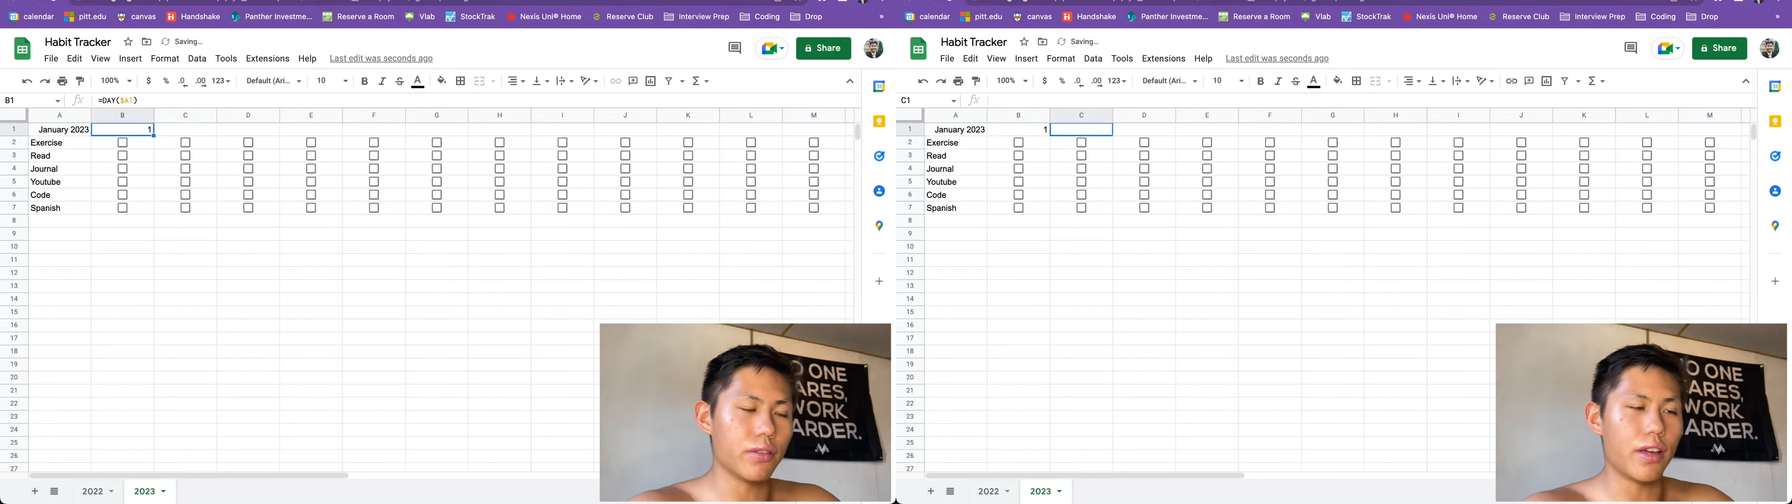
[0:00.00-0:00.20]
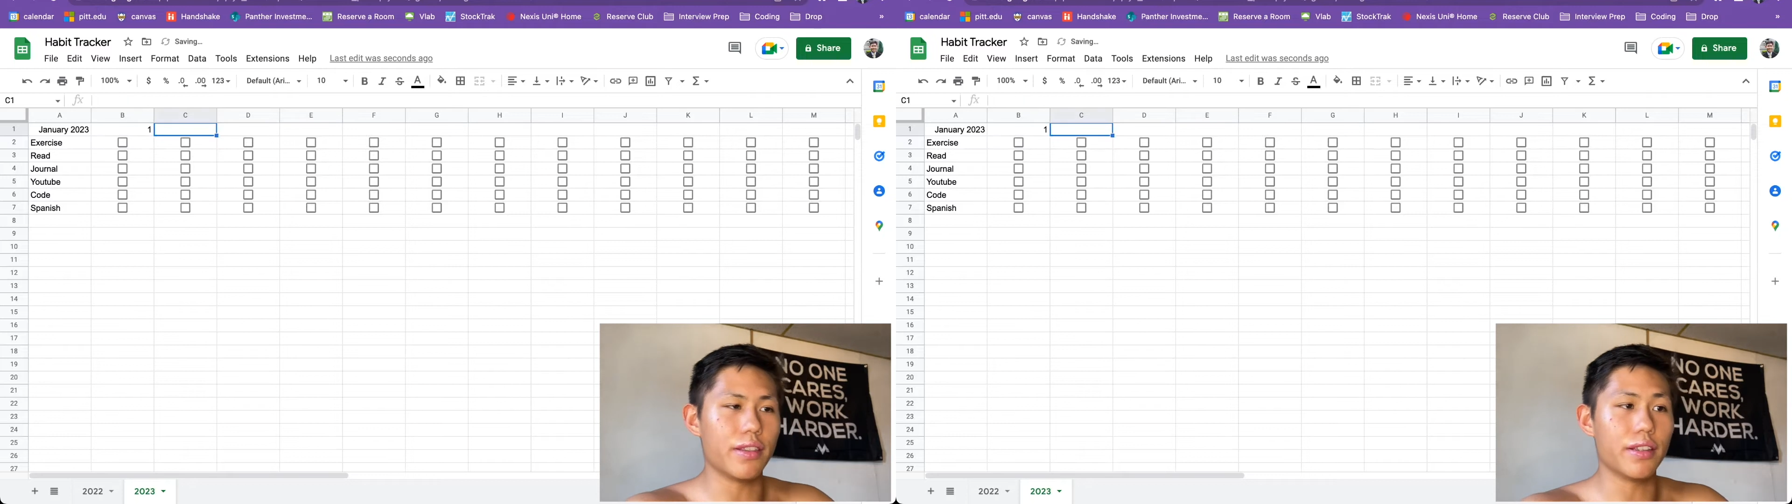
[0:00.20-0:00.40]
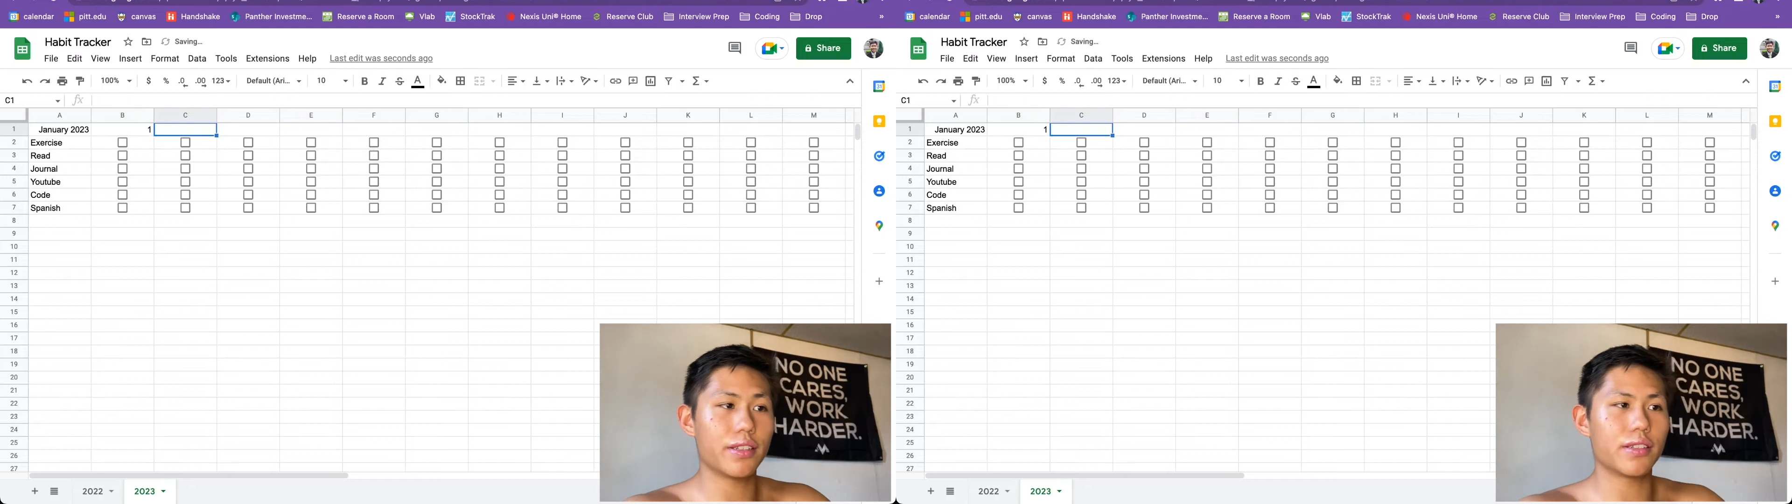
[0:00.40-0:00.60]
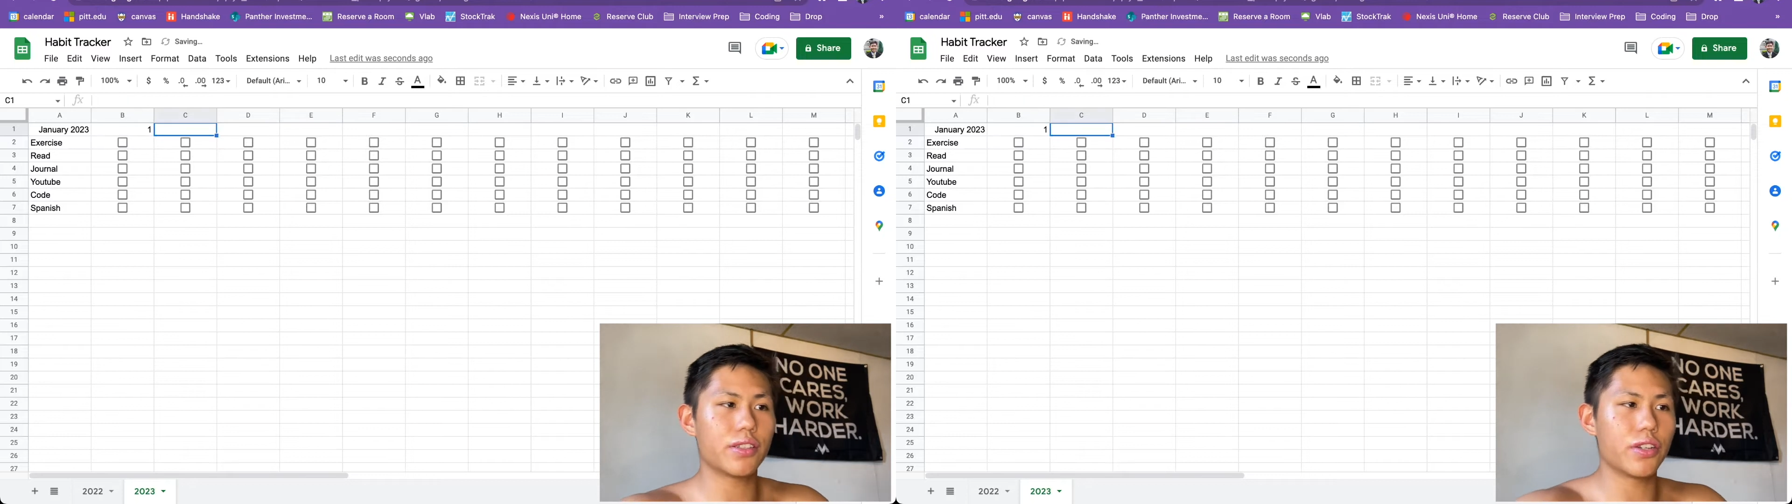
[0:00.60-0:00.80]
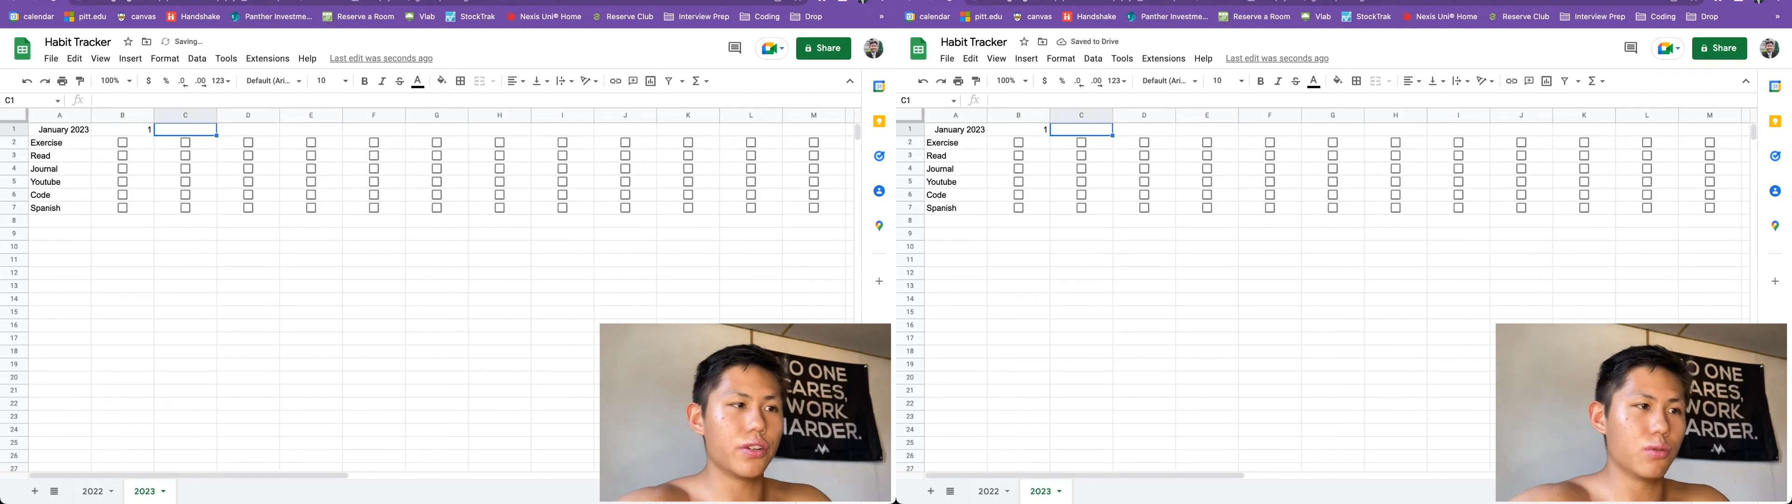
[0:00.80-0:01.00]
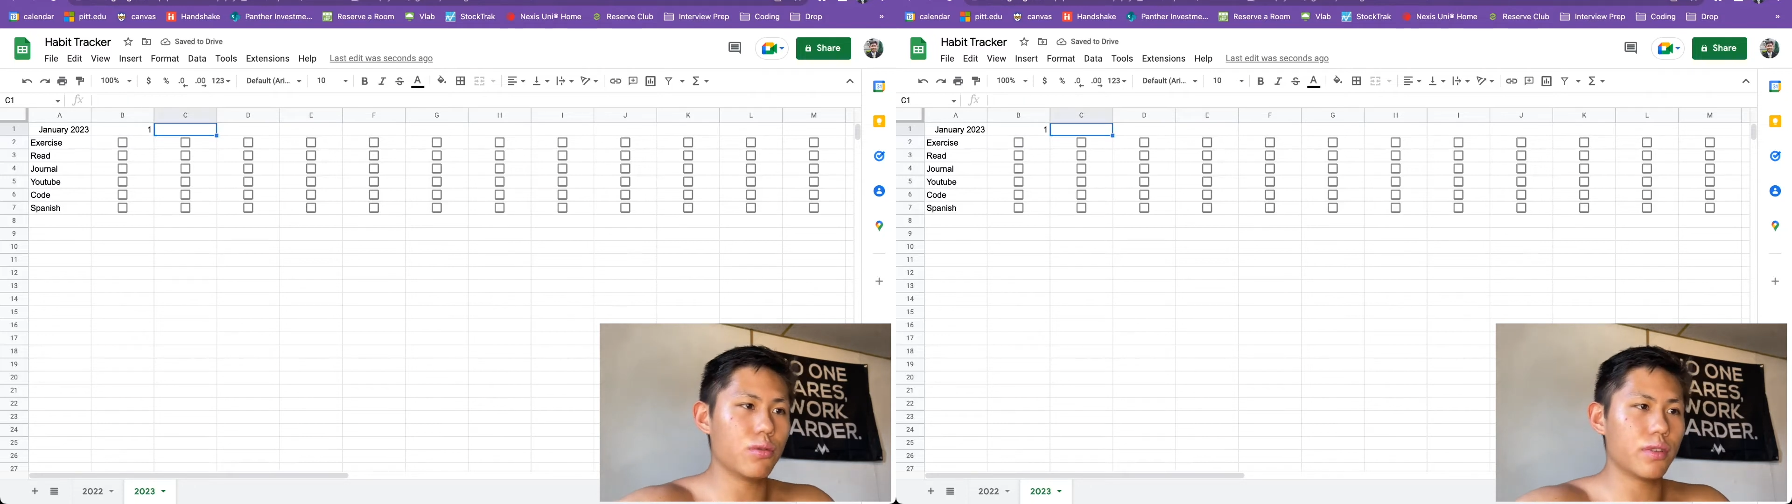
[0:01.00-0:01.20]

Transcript: that this is 2,